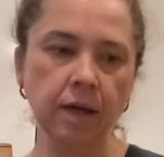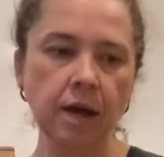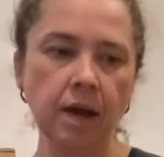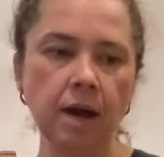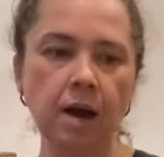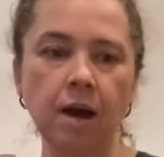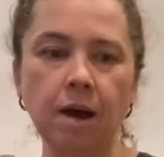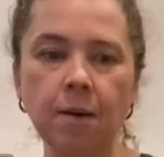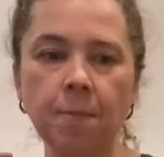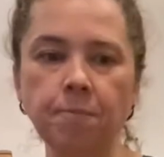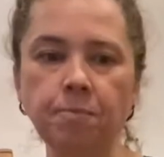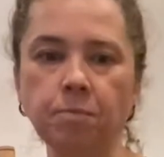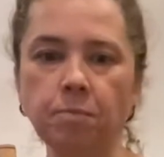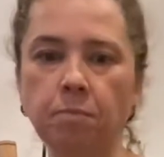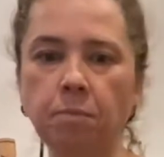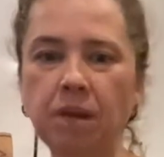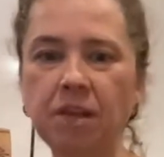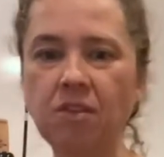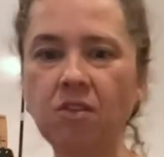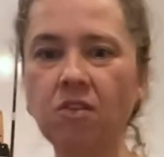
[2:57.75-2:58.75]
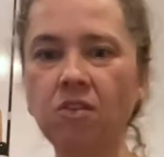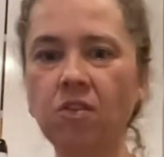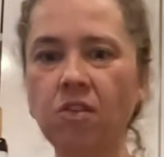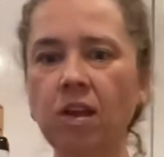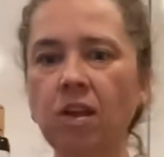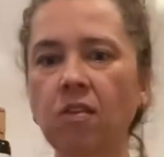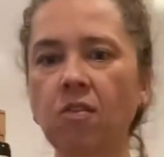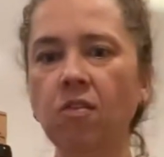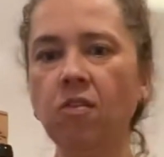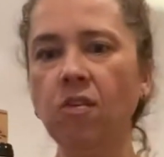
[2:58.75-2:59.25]
but
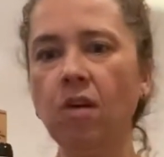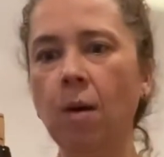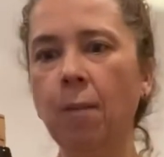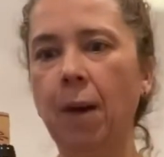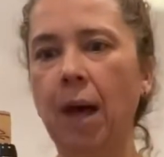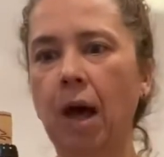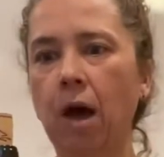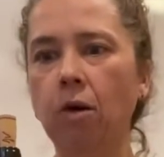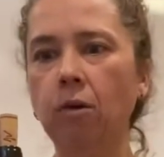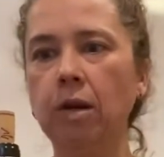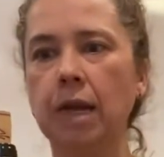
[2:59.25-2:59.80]
since about